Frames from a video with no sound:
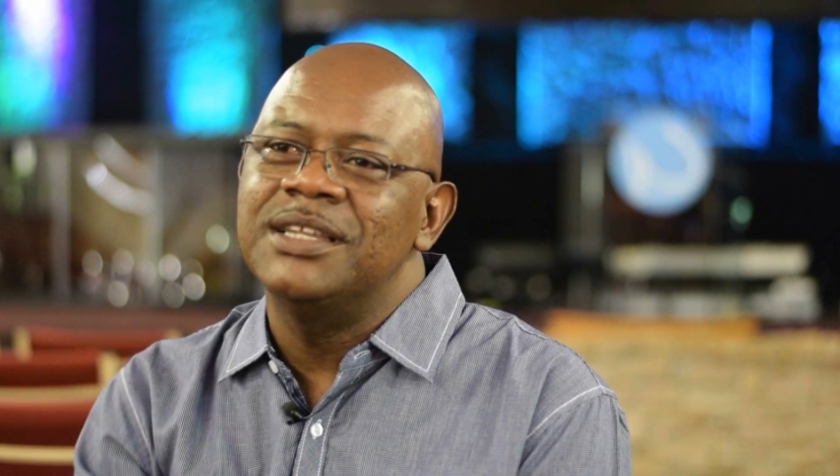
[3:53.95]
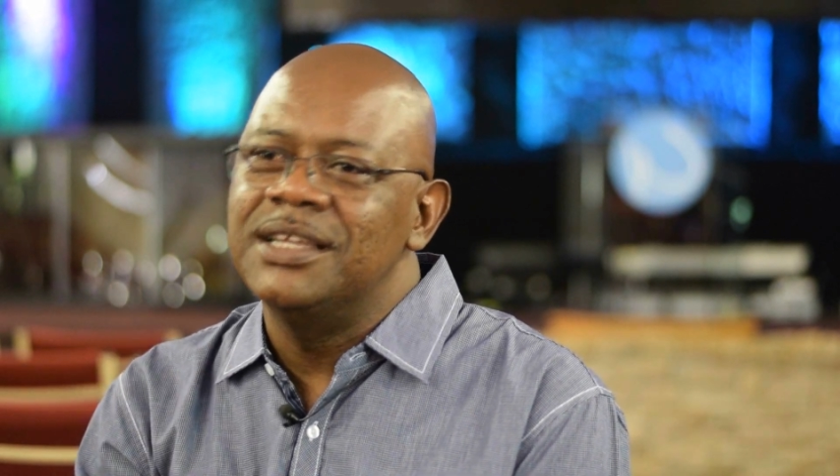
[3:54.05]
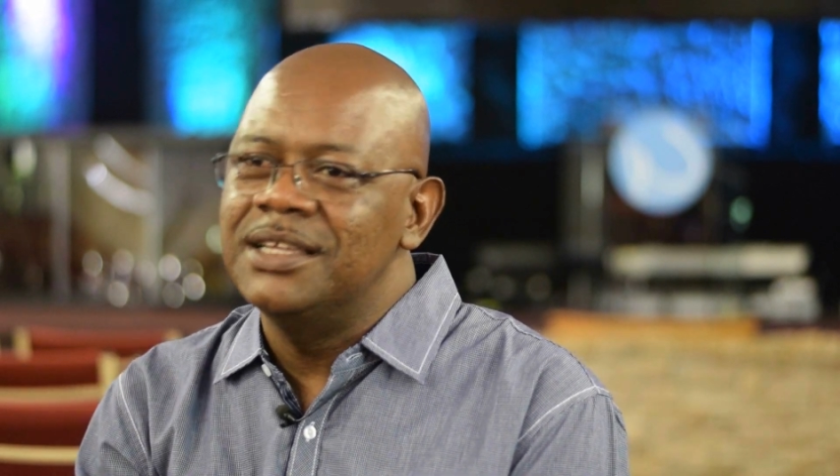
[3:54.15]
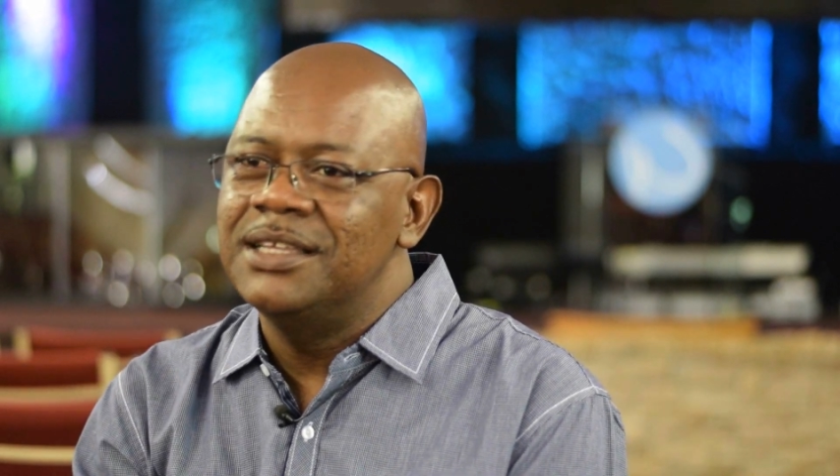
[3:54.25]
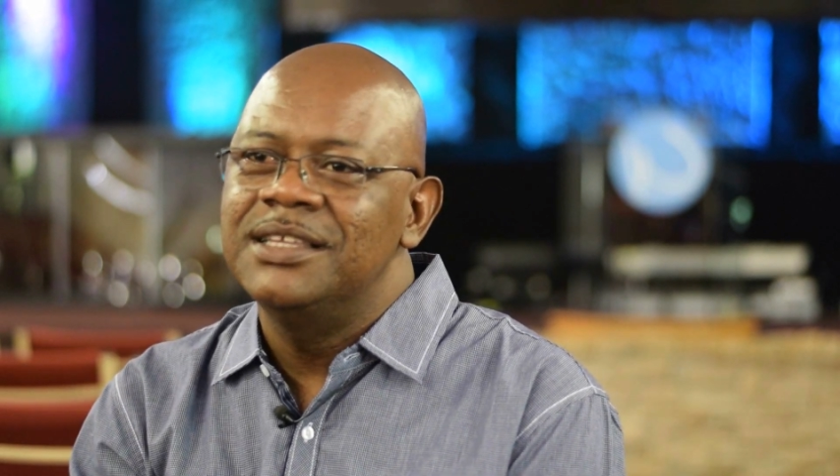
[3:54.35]

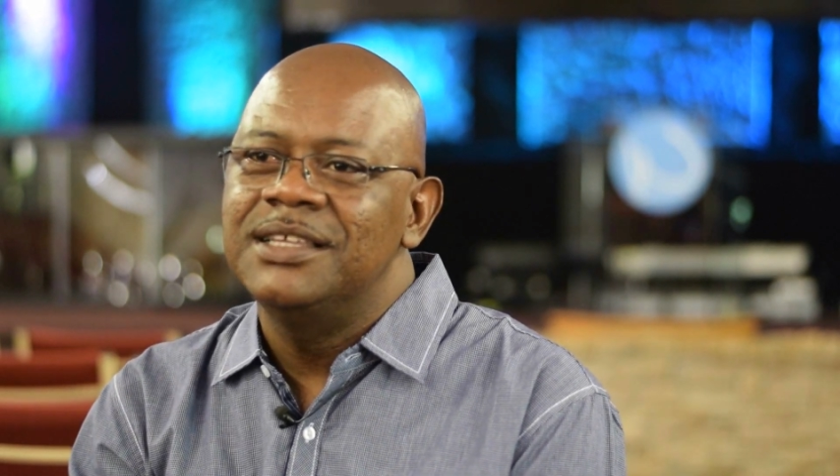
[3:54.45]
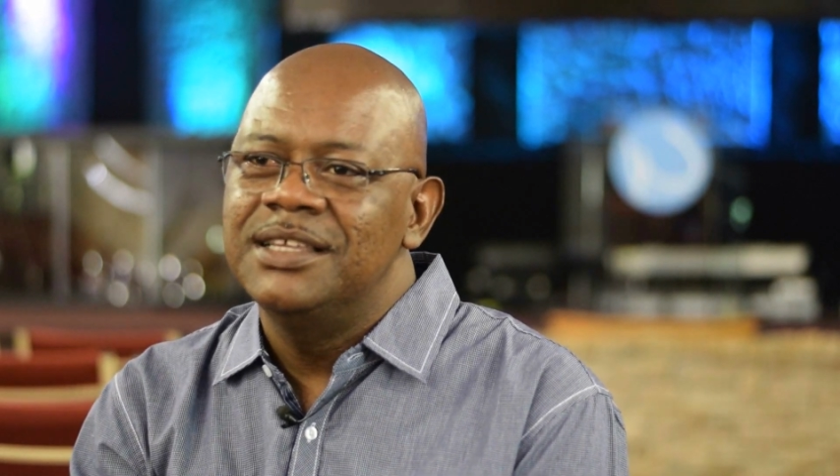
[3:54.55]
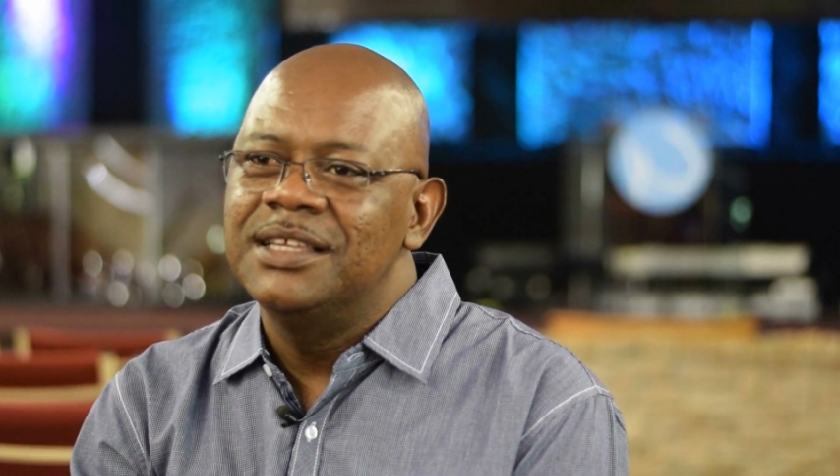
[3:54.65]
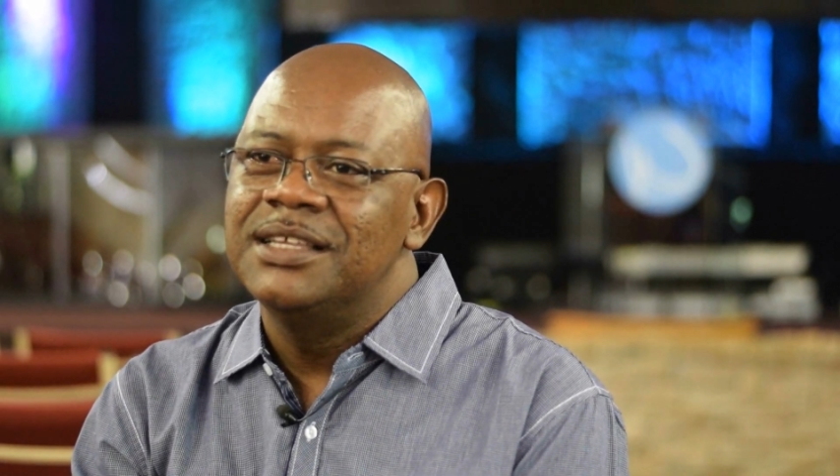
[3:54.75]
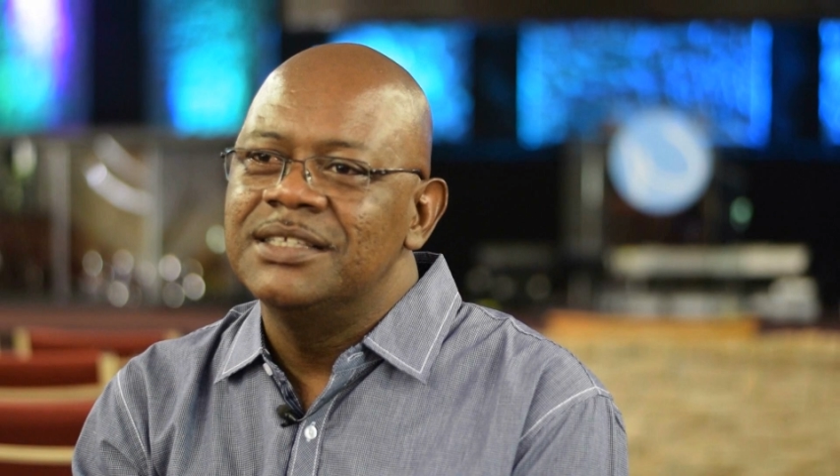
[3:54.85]
day
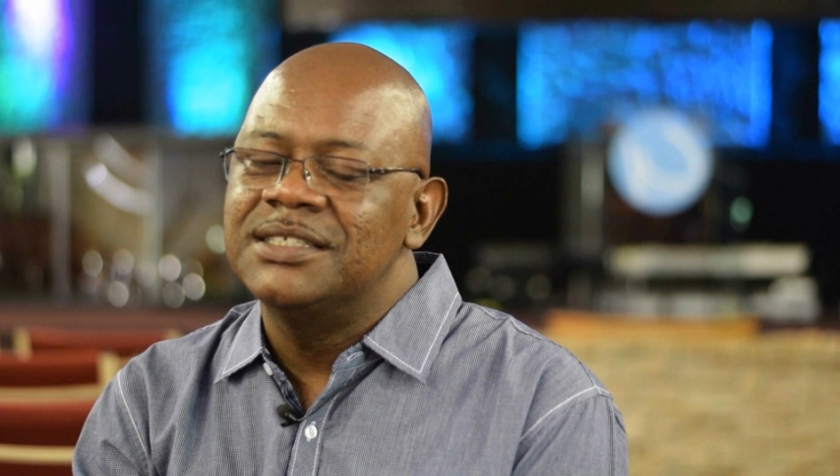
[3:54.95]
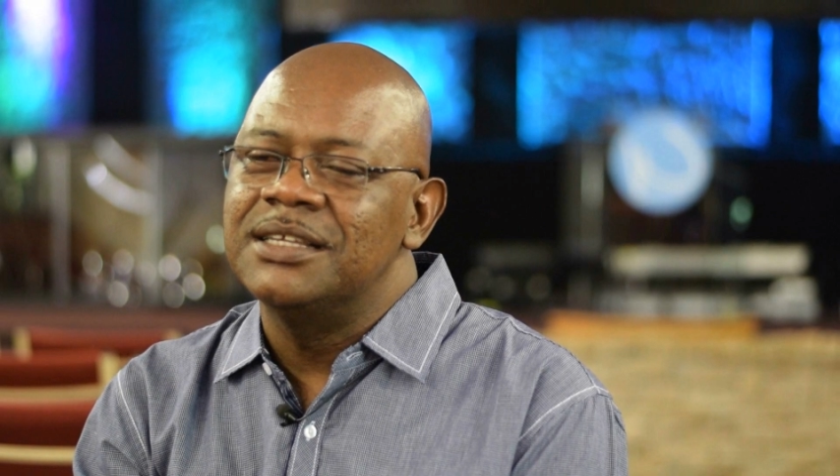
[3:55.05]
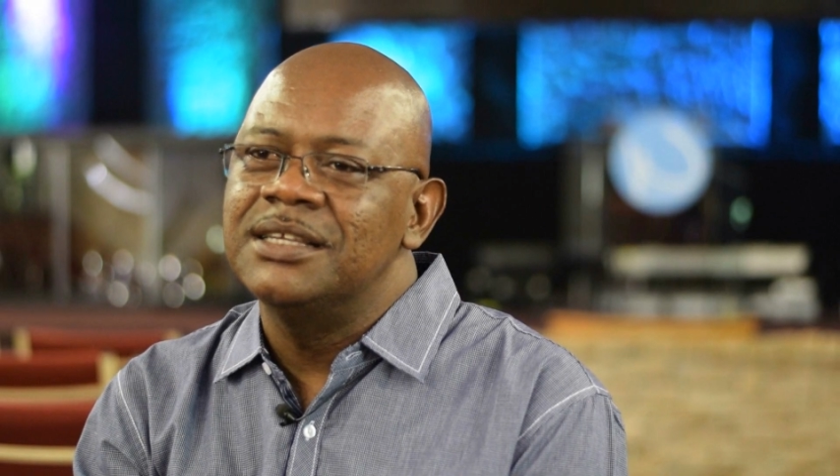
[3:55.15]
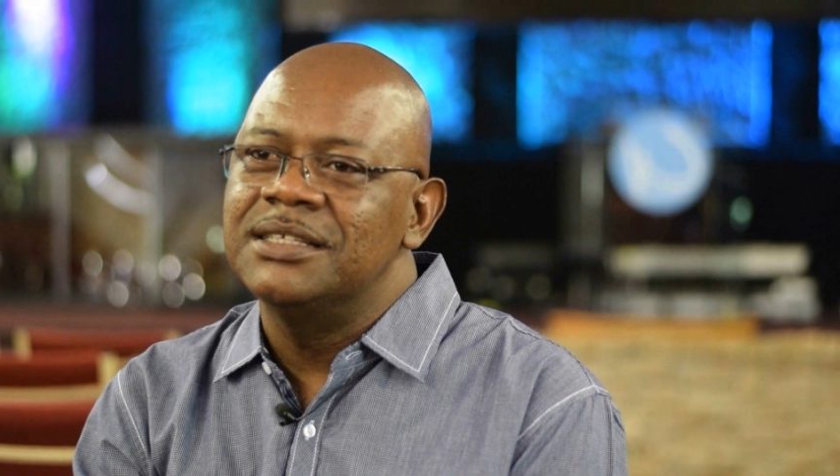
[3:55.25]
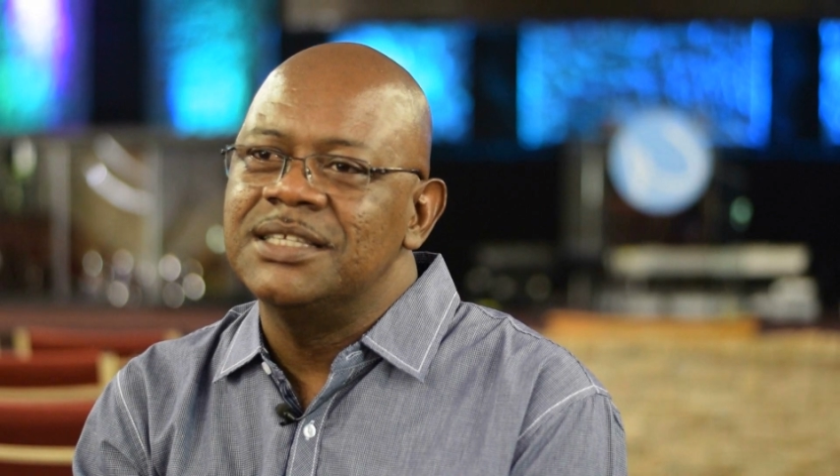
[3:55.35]

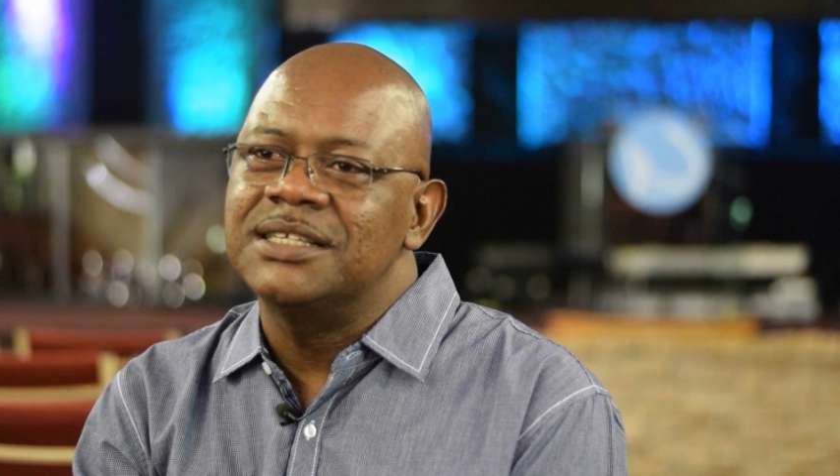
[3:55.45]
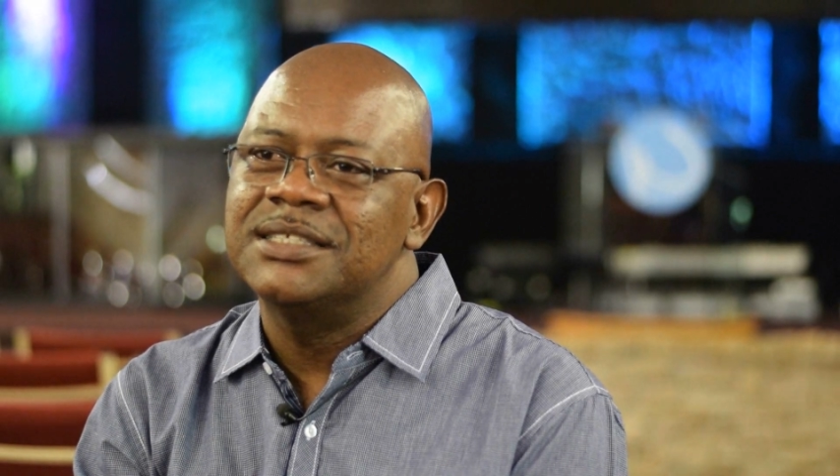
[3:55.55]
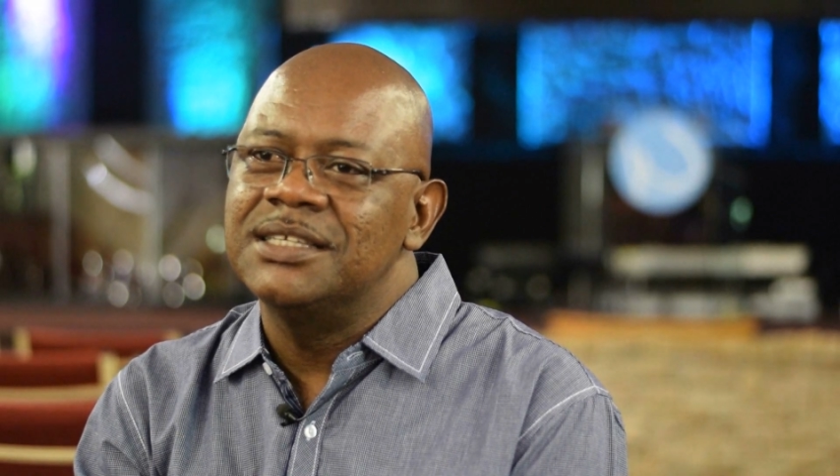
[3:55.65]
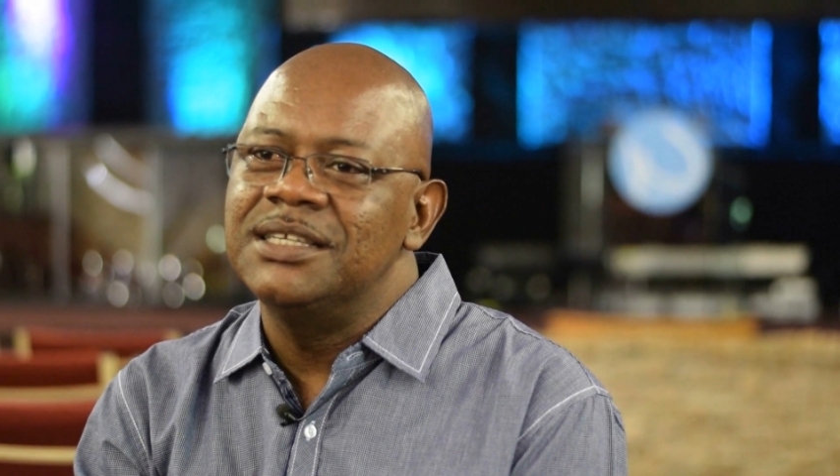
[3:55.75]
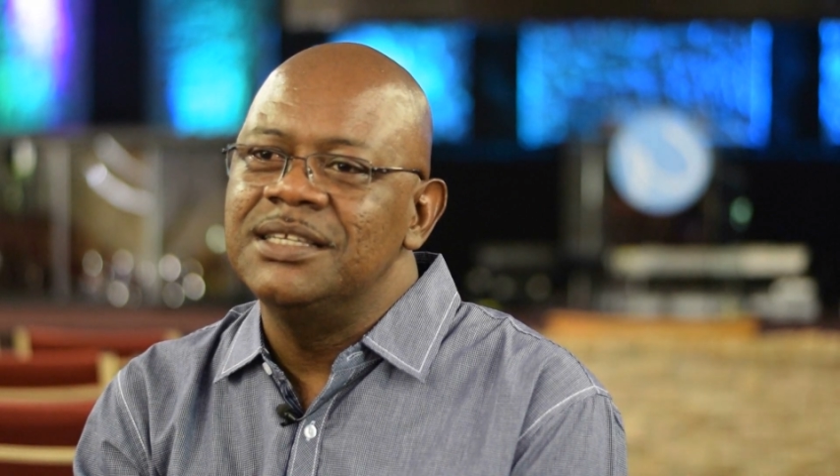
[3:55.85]

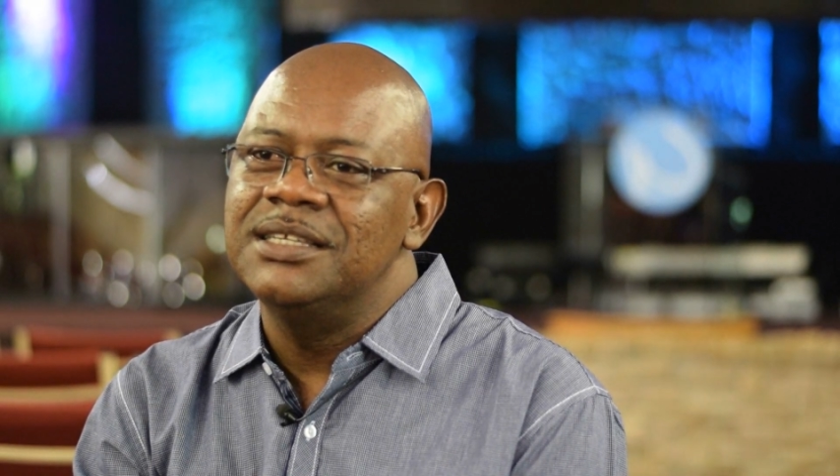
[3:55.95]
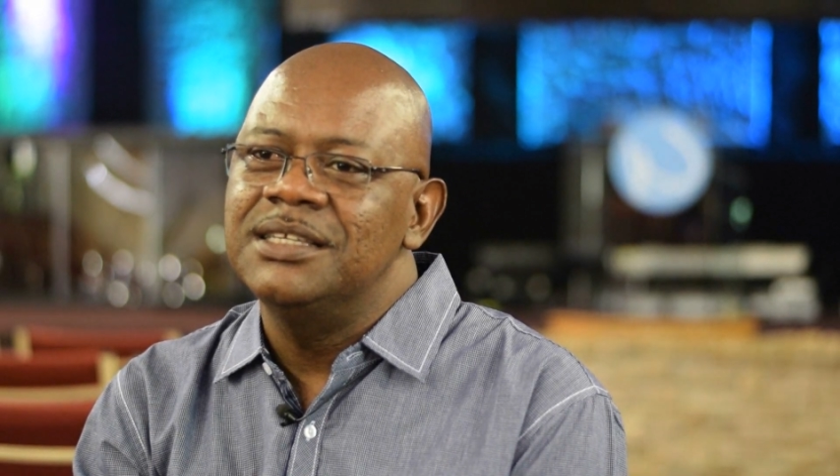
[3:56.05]
succeed.